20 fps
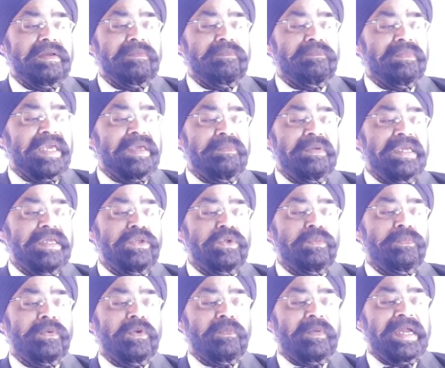maybe to
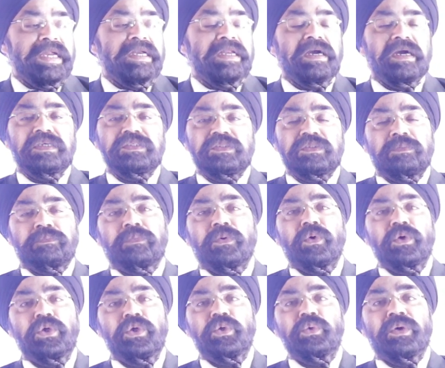provide a
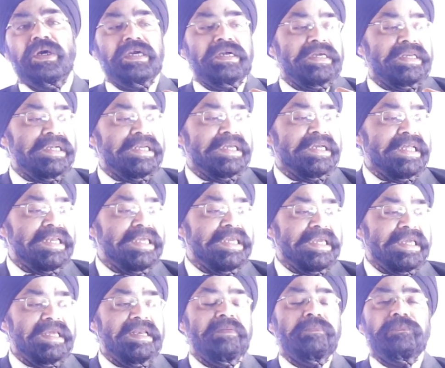support to a critically
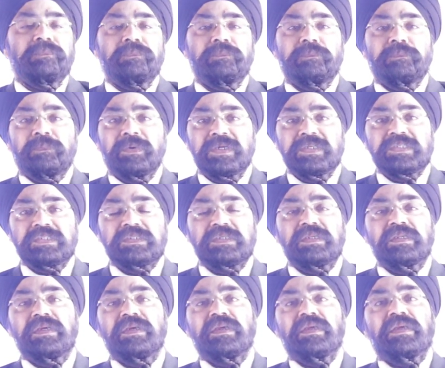ill
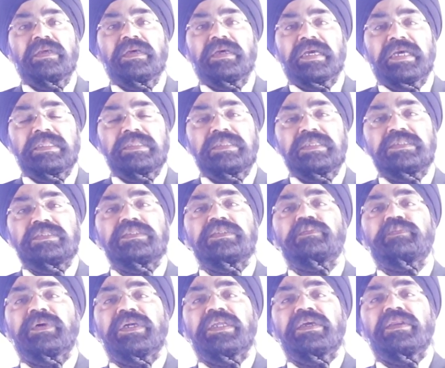person, and this is
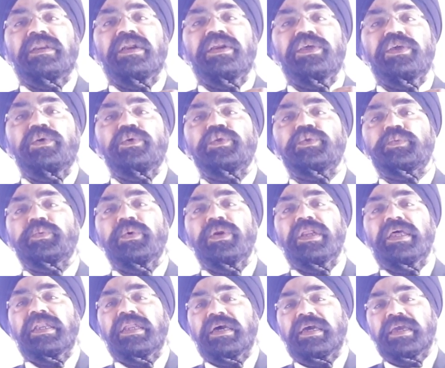particularly useful,
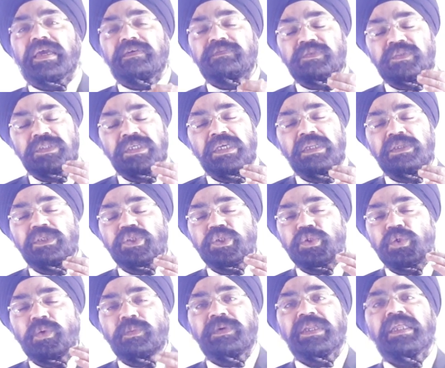and I have seen
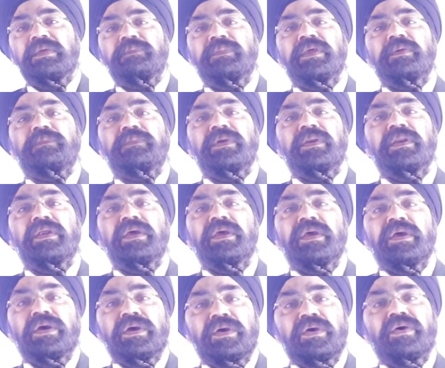so many people
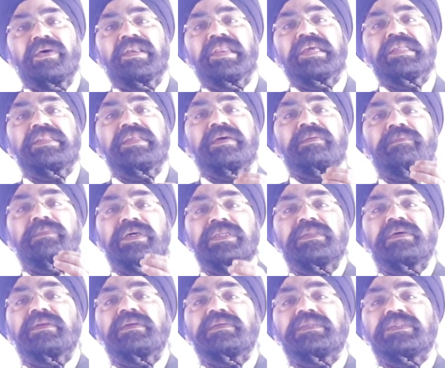calling their
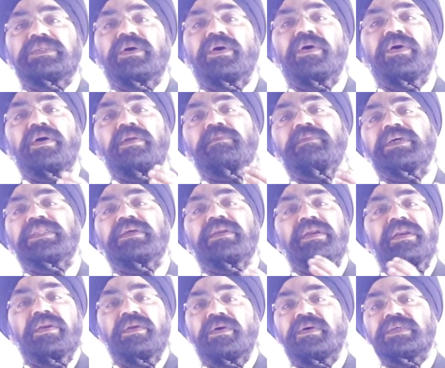mothers or
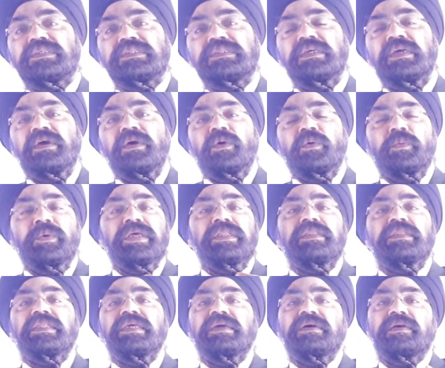mother-in-laws
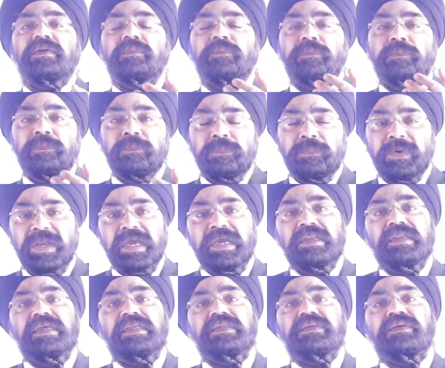when they are
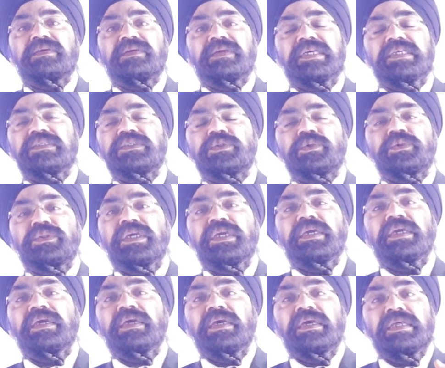pregnant, right? So
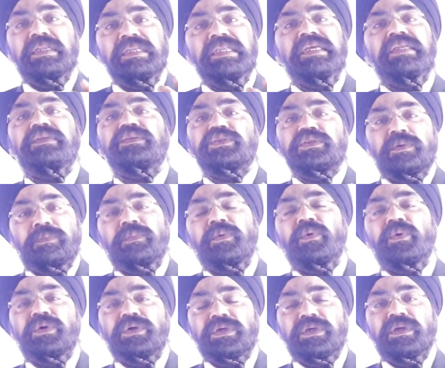they need
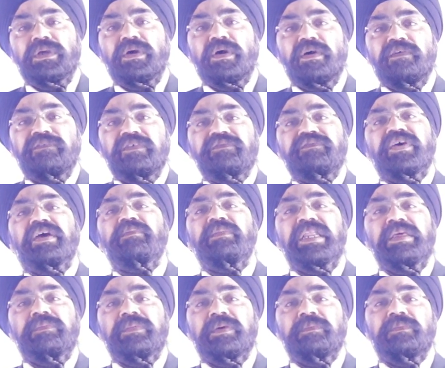support of a
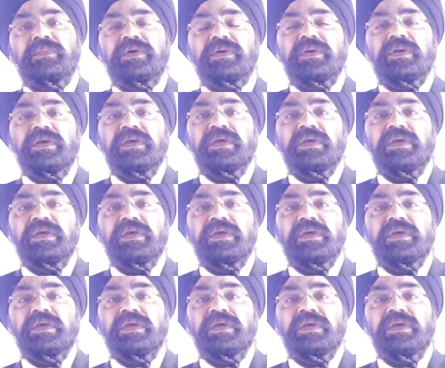family member.